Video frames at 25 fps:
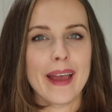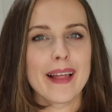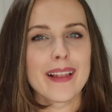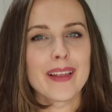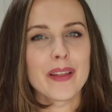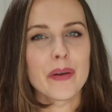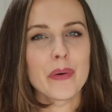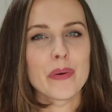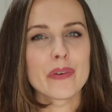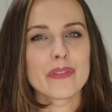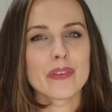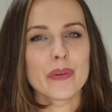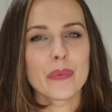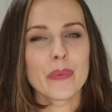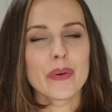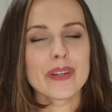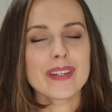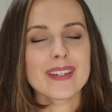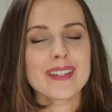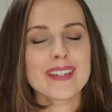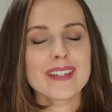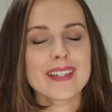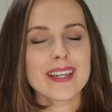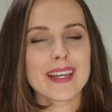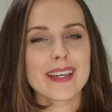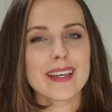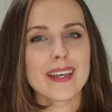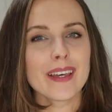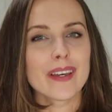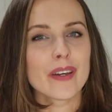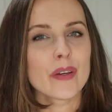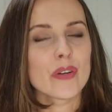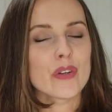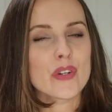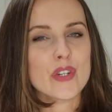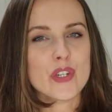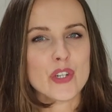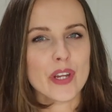Hello everyone, today at
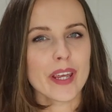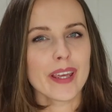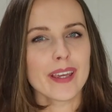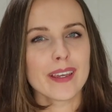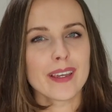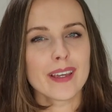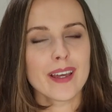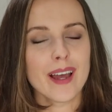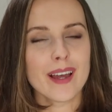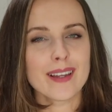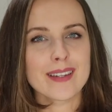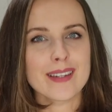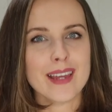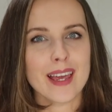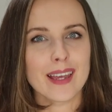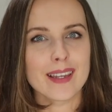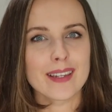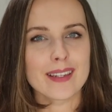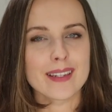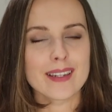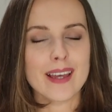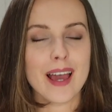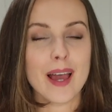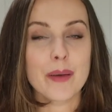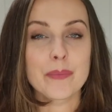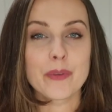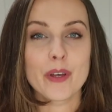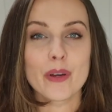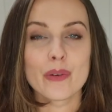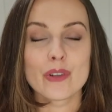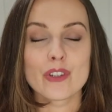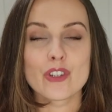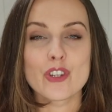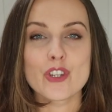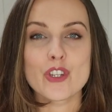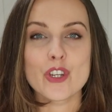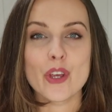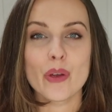crocheting content I'm
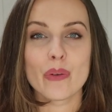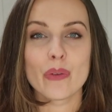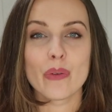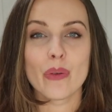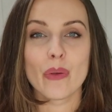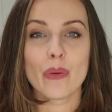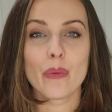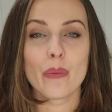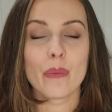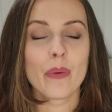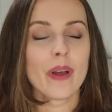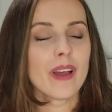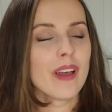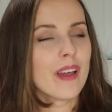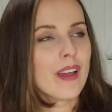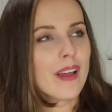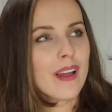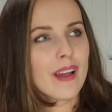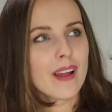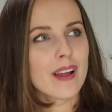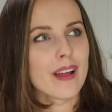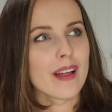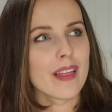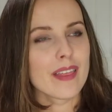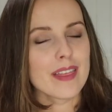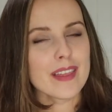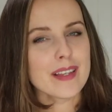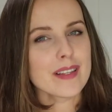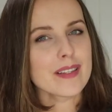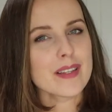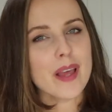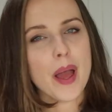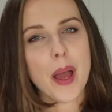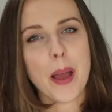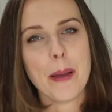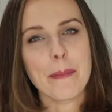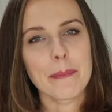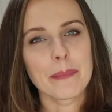going to show you
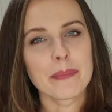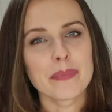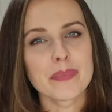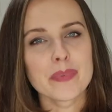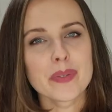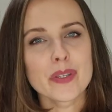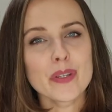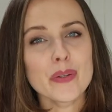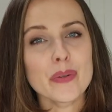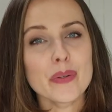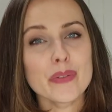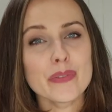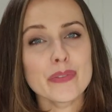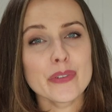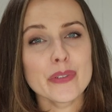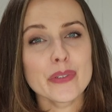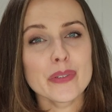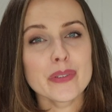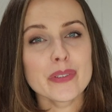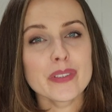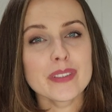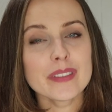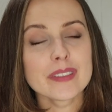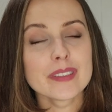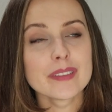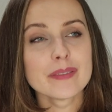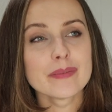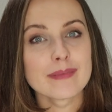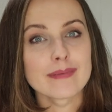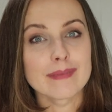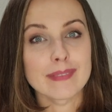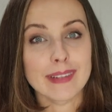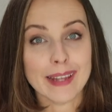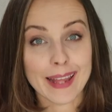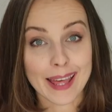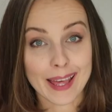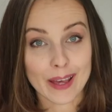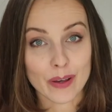this beautiful
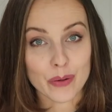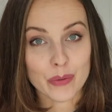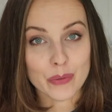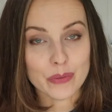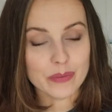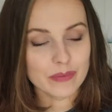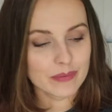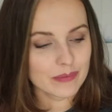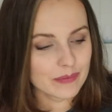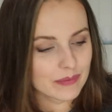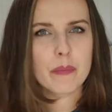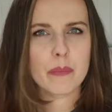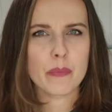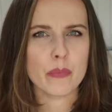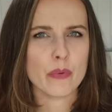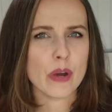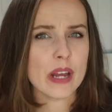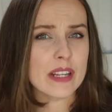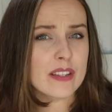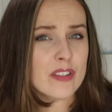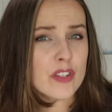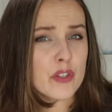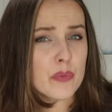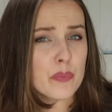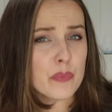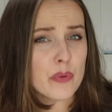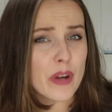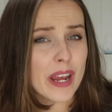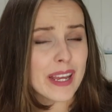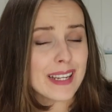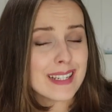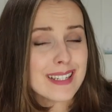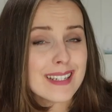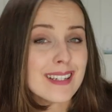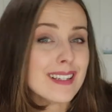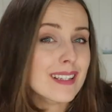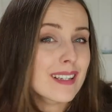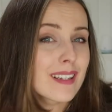now
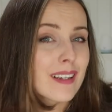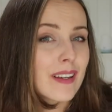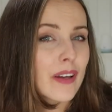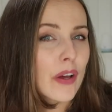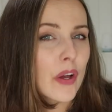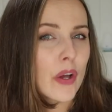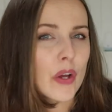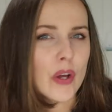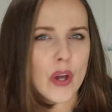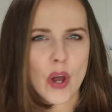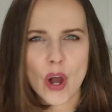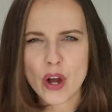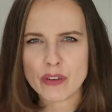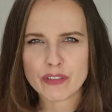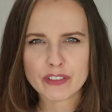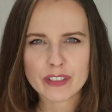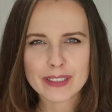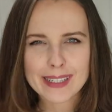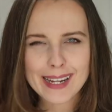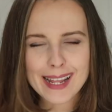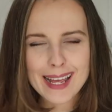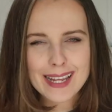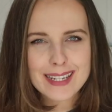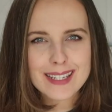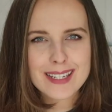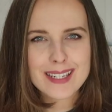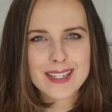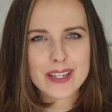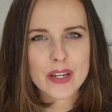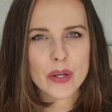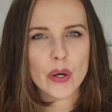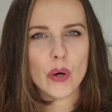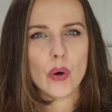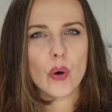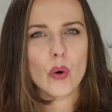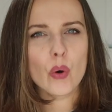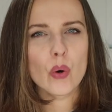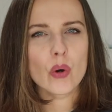bedspread, coverlet
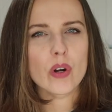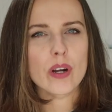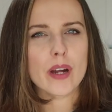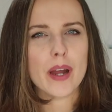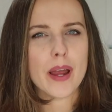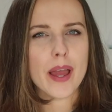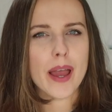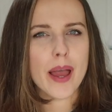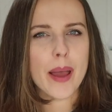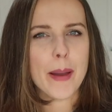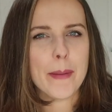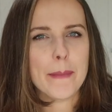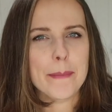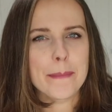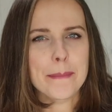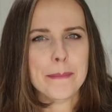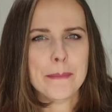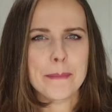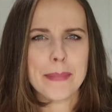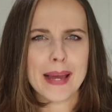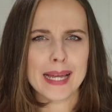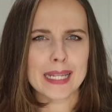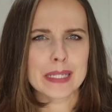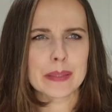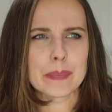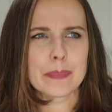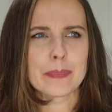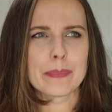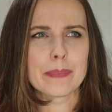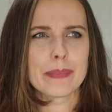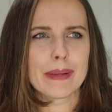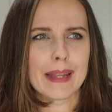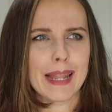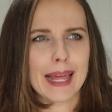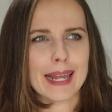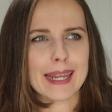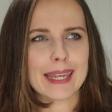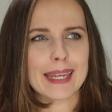or bed
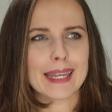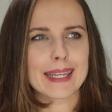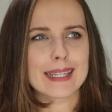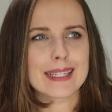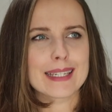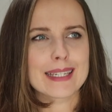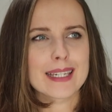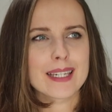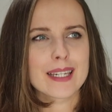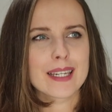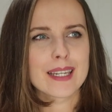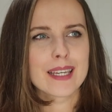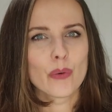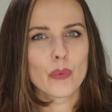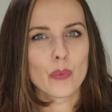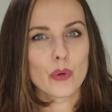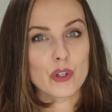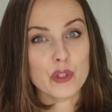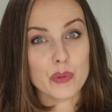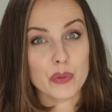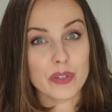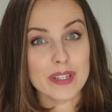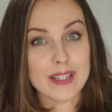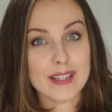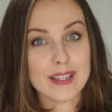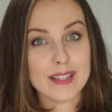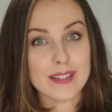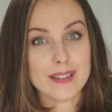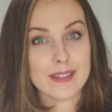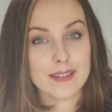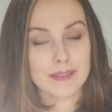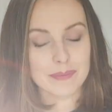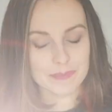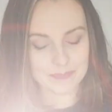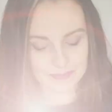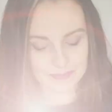blanket. Which one is it?